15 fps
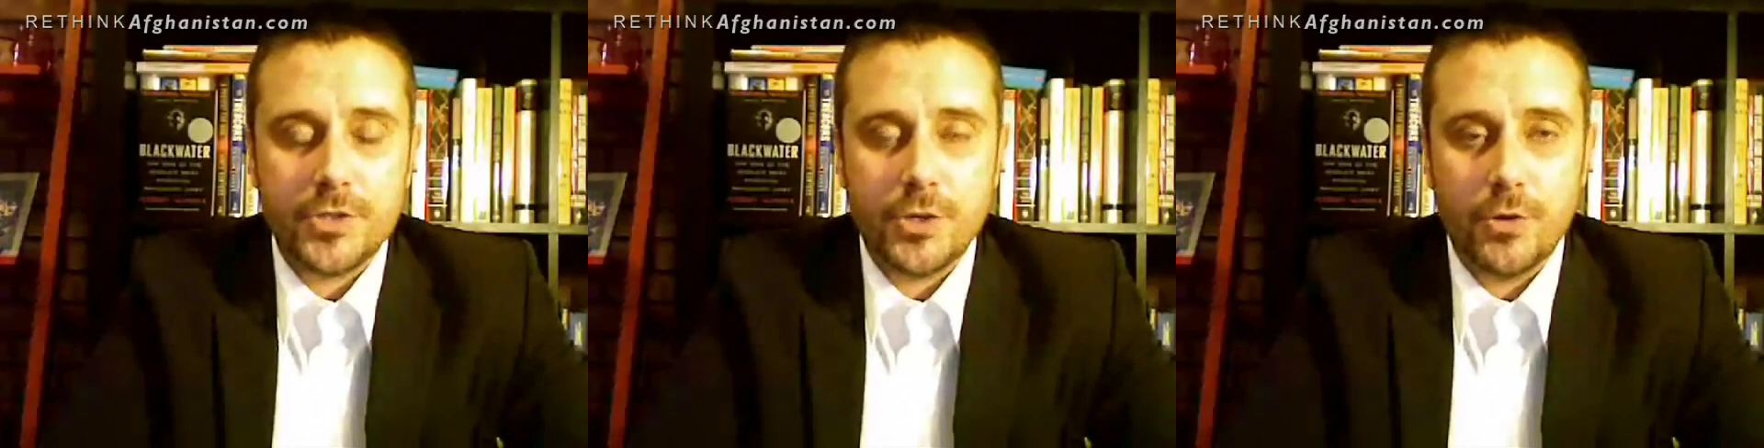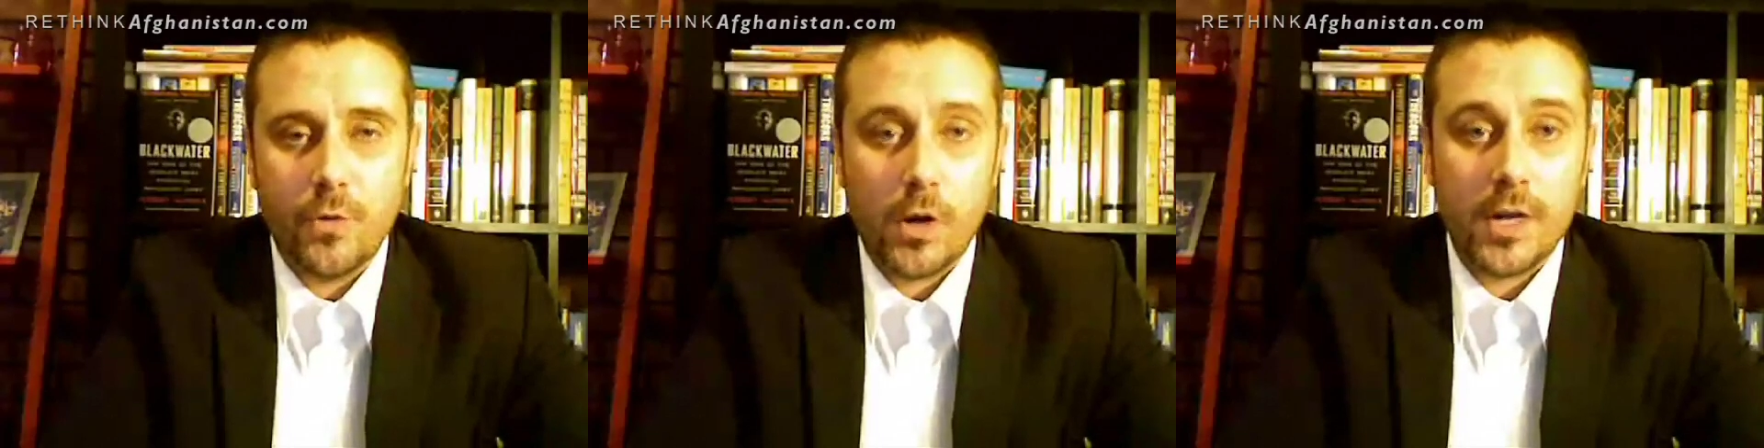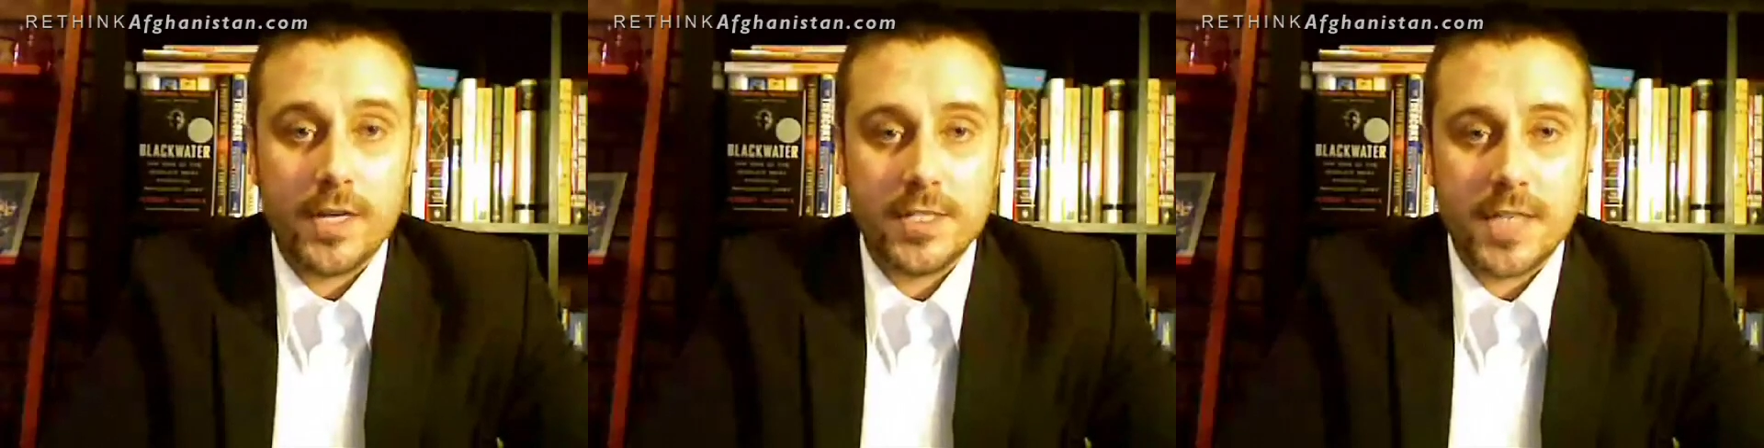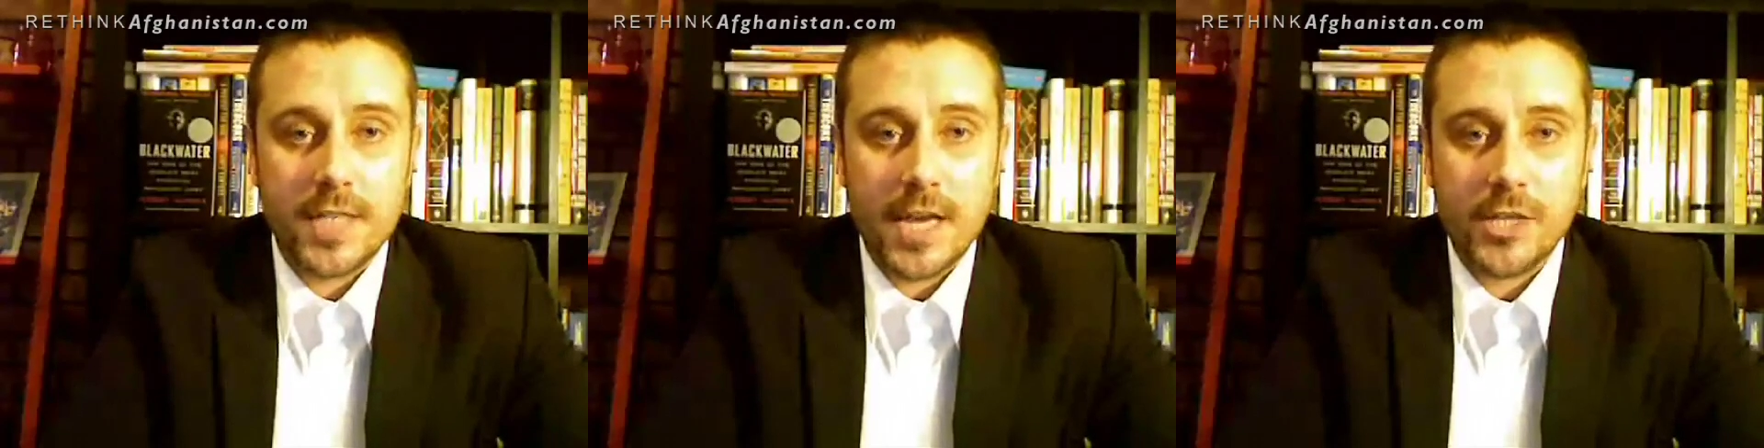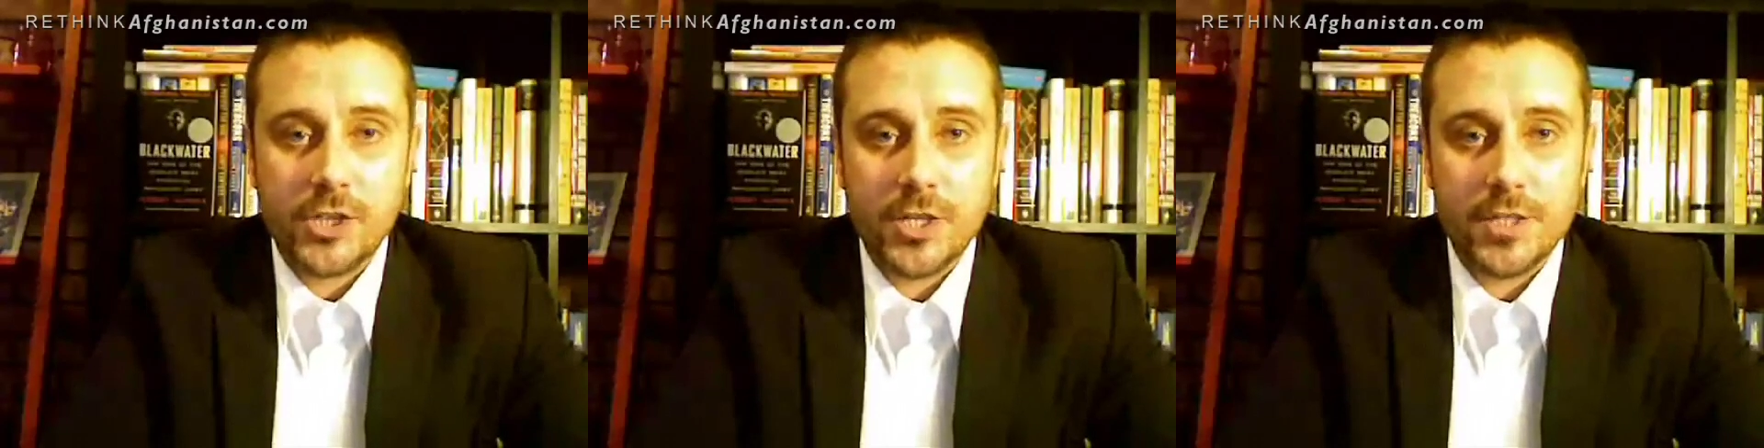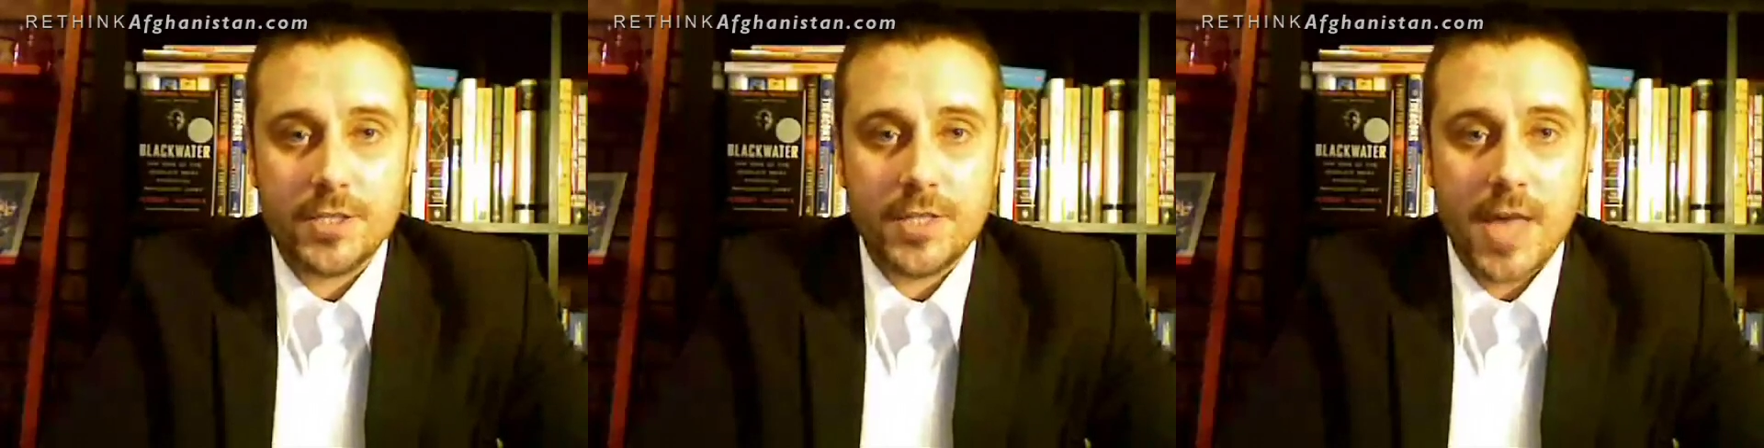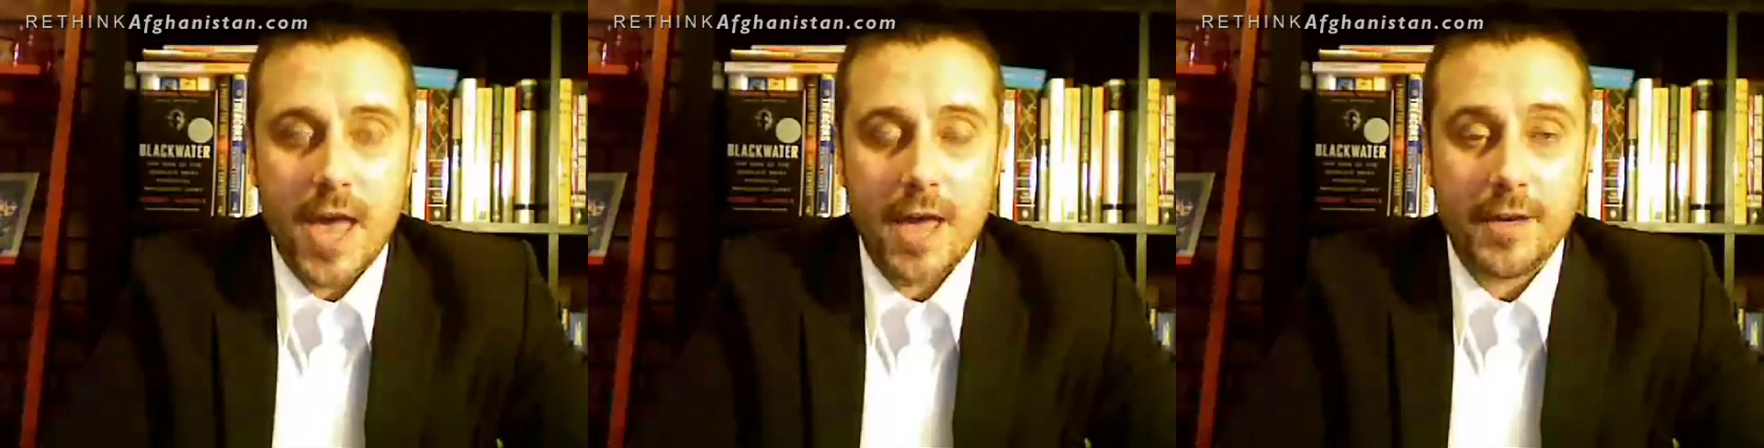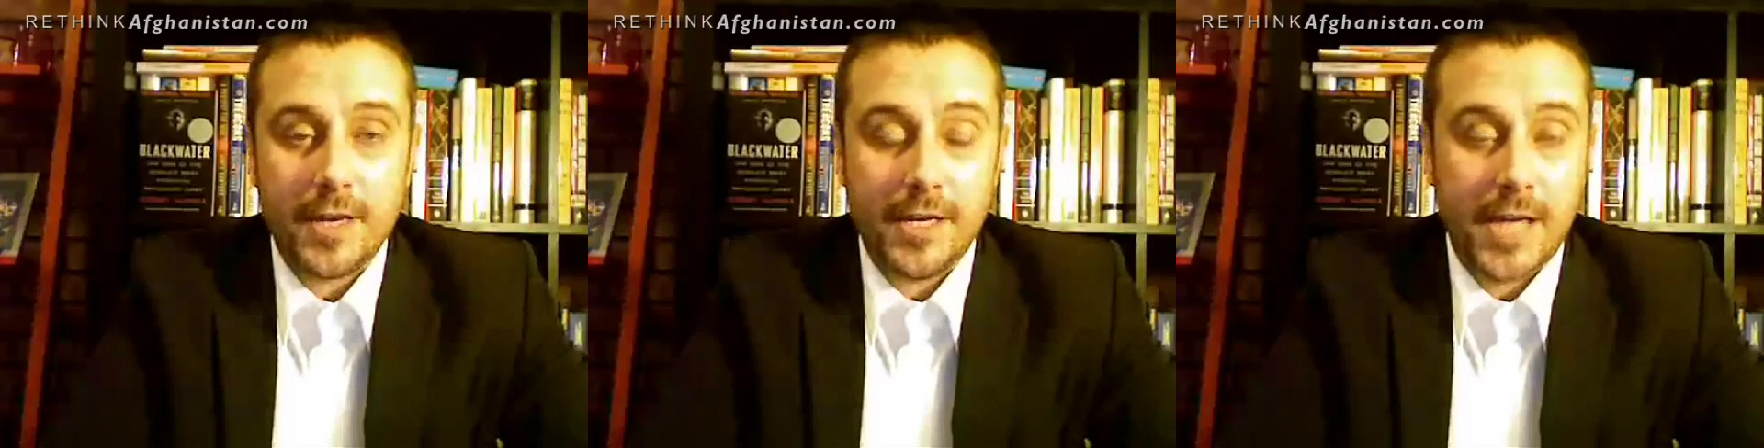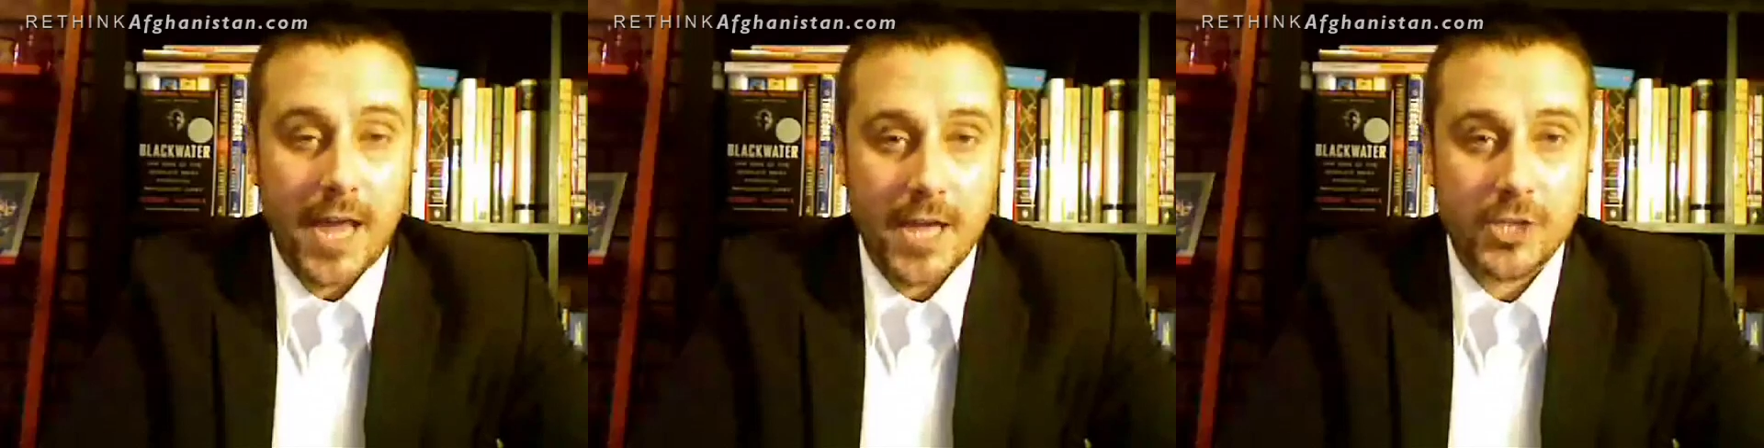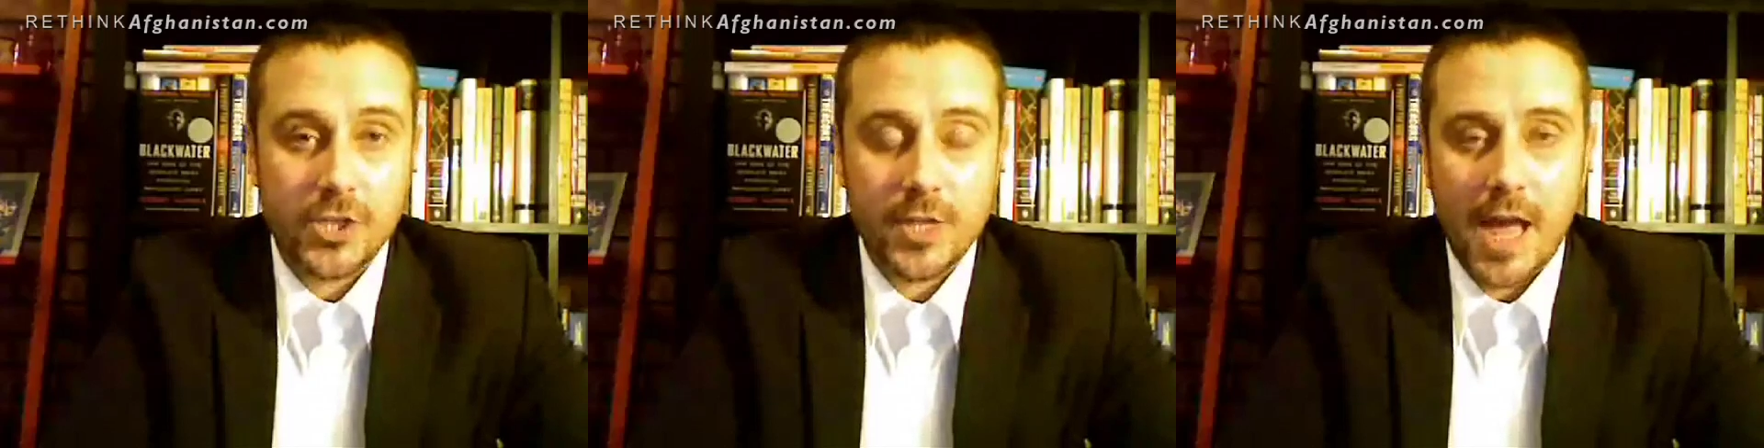to organizations that
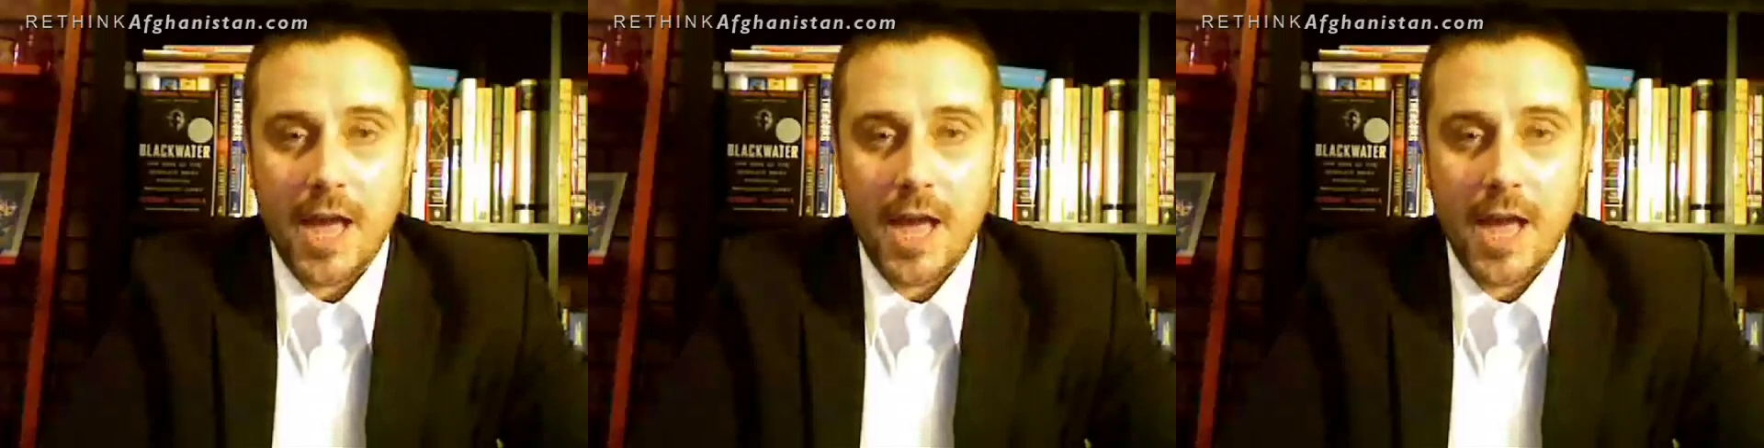engage in the